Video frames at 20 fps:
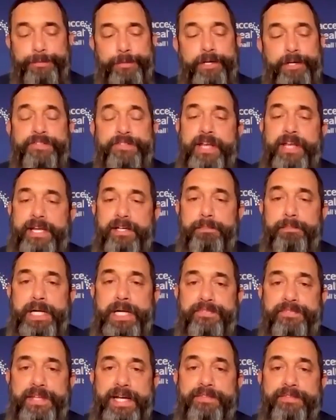We're excited
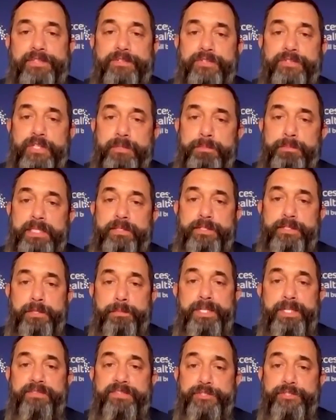about that. There's going to be a little
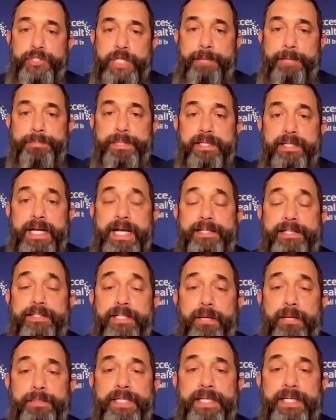bit of a shopping guide
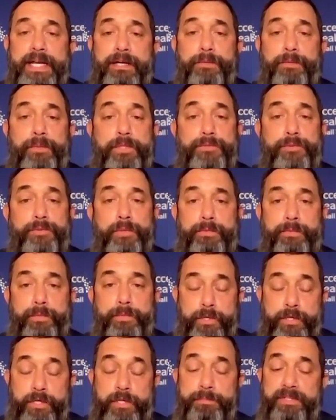coming out, which we're,
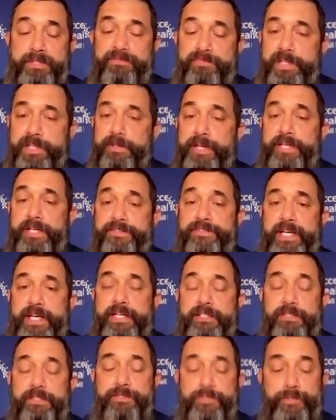we're going to be very
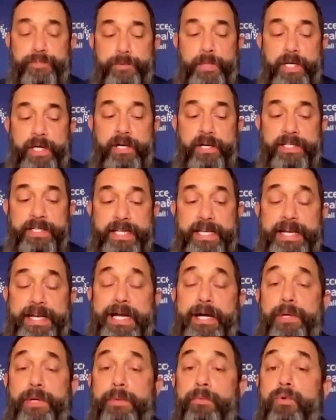excited to uh, get
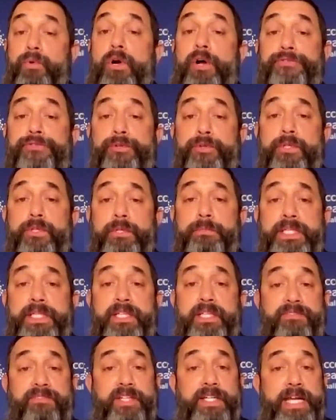out. And we're also going to be
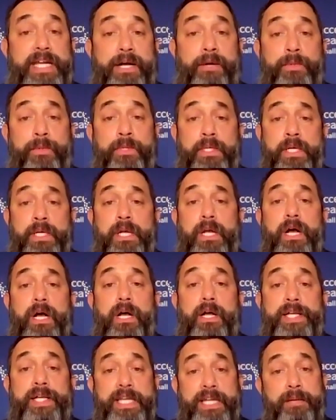giving out
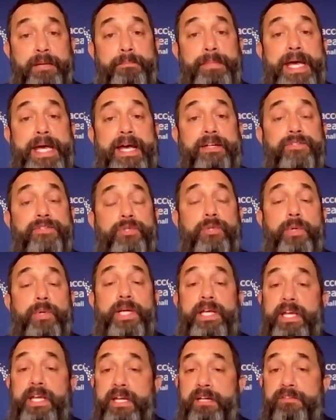uh, handbags to a
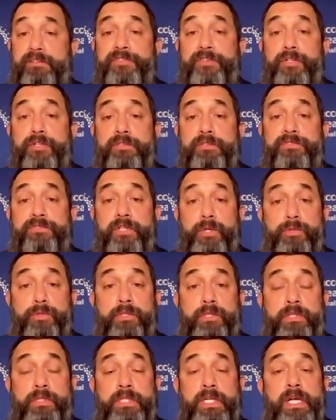handful of
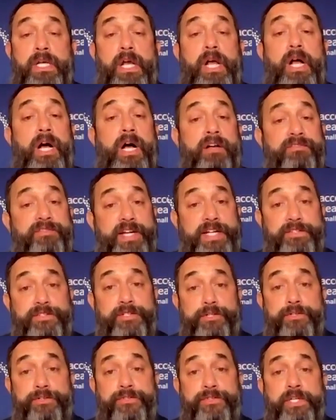local uh,
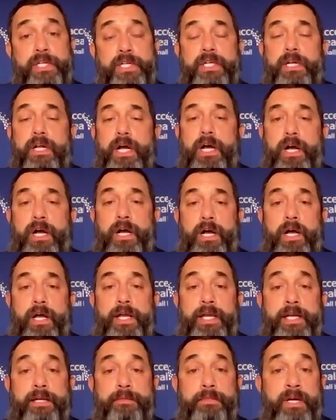vendors uh,
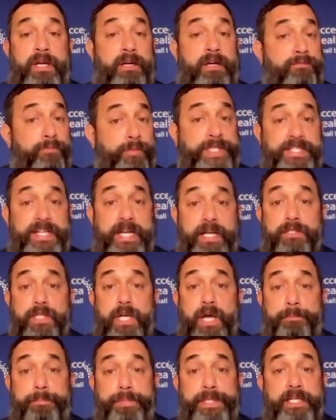and uh, retail
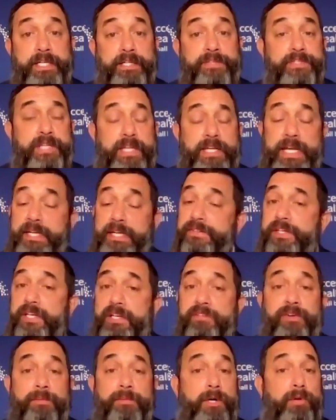companies and
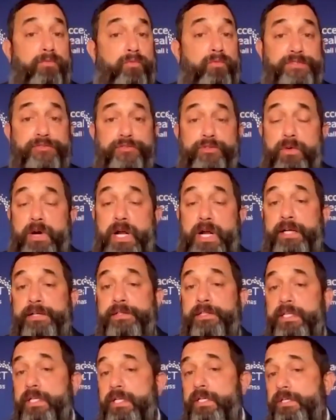anything from a restaurant